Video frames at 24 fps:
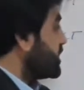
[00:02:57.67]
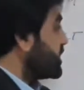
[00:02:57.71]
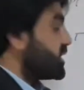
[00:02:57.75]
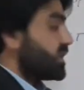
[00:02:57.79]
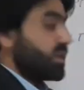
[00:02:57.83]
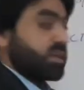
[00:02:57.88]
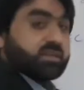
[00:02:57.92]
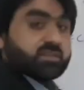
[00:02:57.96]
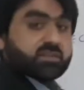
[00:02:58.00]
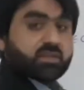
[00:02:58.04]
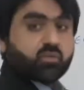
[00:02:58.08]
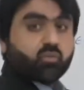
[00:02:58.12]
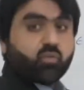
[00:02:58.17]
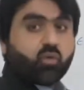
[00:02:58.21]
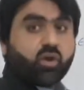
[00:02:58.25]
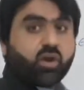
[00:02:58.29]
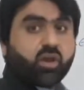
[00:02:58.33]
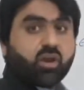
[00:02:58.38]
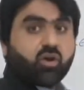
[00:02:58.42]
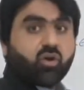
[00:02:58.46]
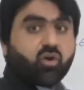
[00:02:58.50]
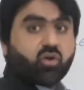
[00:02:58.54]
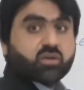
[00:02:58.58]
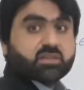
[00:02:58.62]
the reservoir
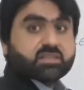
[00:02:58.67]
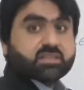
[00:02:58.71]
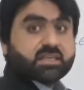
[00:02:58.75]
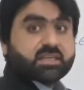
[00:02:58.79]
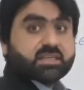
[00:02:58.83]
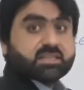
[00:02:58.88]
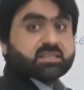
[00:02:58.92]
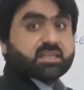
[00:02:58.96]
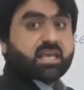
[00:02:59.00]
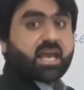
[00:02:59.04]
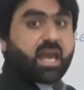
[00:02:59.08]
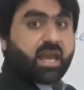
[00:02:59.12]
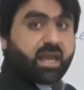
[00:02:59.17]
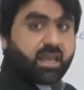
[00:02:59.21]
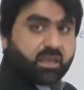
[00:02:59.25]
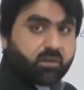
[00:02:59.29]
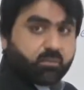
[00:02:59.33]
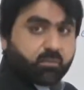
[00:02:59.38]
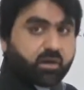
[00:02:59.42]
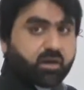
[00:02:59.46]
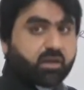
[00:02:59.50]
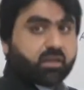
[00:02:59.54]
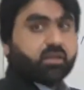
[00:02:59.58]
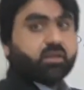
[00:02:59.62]
host is
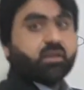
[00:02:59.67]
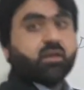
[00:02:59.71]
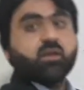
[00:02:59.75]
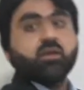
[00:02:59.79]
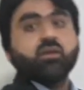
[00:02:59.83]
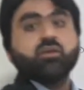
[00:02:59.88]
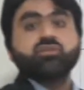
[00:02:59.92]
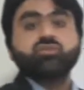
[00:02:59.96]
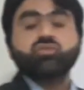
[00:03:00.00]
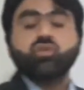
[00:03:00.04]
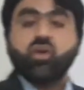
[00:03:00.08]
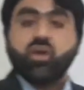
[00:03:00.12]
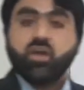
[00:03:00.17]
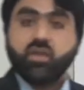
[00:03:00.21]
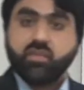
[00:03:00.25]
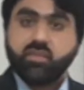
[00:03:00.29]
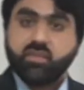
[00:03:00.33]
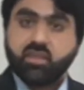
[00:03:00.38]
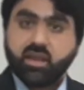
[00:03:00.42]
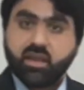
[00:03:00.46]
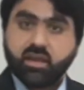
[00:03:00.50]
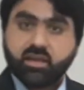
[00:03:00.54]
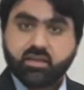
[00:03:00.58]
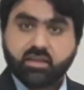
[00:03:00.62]
animal so in
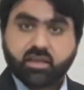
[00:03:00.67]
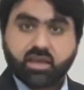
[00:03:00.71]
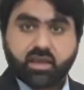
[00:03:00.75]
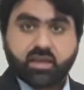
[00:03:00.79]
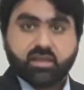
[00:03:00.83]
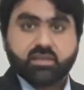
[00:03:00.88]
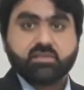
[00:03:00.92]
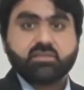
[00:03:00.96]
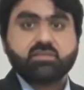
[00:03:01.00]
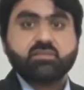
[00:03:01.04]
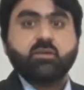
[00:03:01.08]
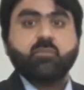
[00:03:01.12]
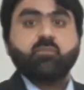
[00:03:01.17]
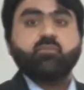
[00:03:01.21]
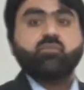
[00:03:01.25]
that case